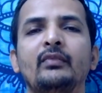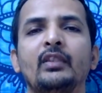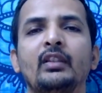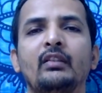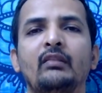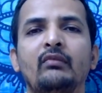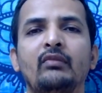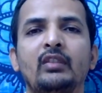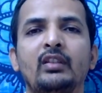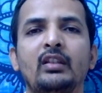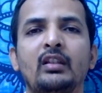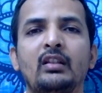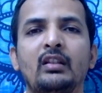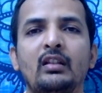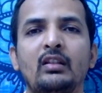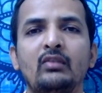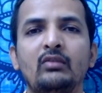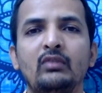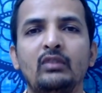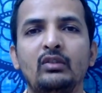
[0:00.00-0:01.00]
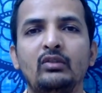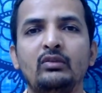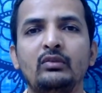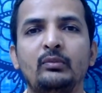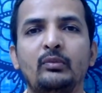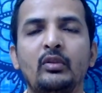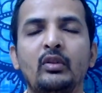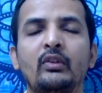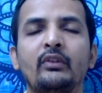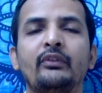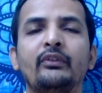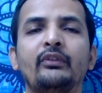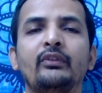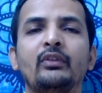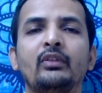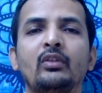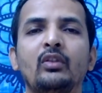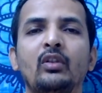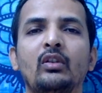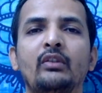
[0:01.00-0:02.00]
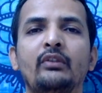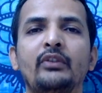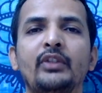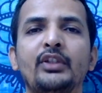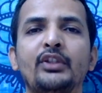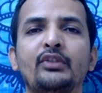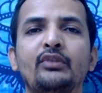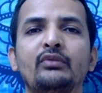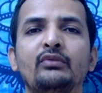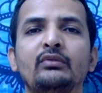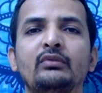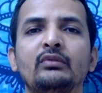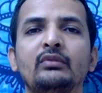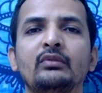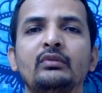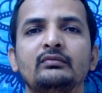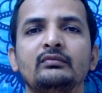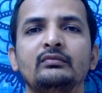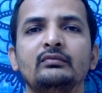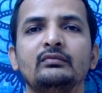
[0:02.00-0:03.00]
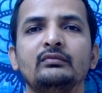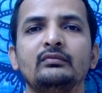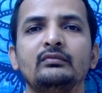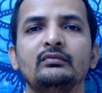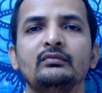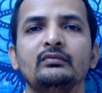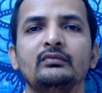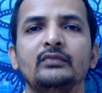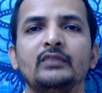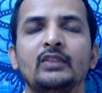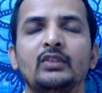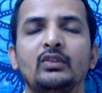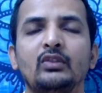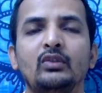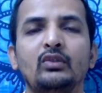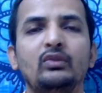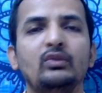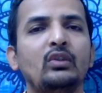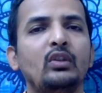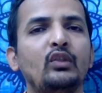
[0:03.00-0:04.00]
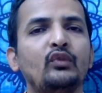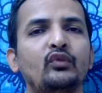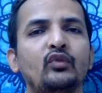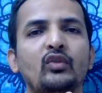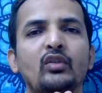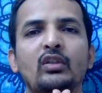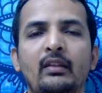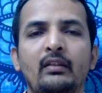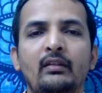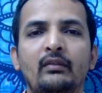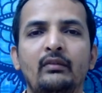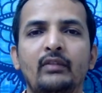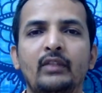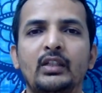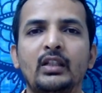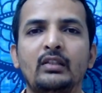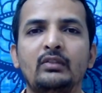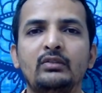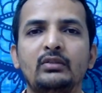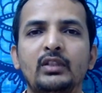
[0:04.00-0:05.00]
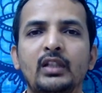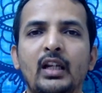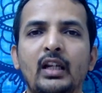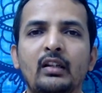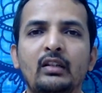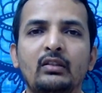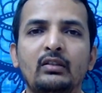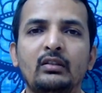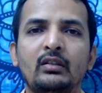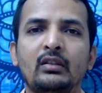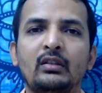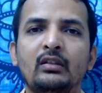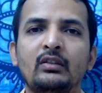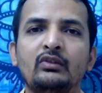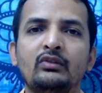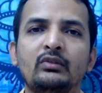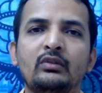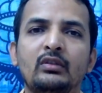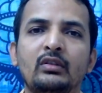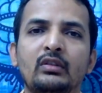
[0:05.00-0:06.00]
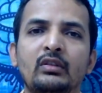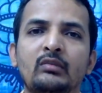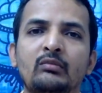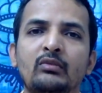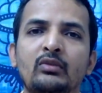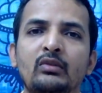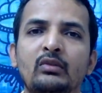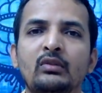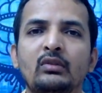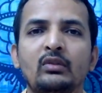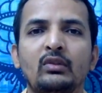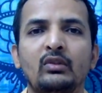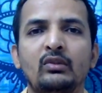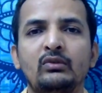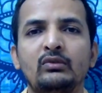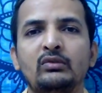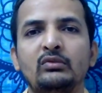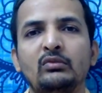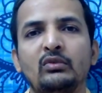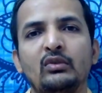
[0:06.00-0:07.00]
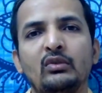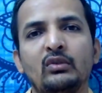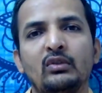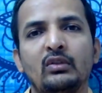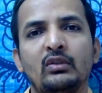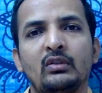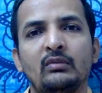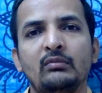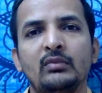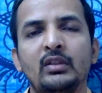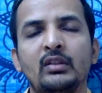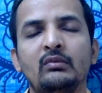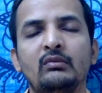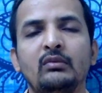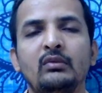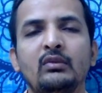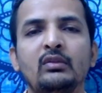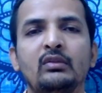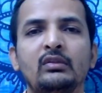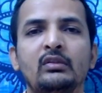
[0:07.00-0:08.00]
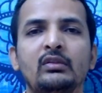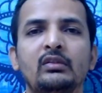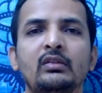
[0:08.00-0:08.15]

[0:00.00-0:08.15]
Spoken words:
with the Saguna Roop of Lord Vishnu. So do not focus whether to chant oh more or more or more.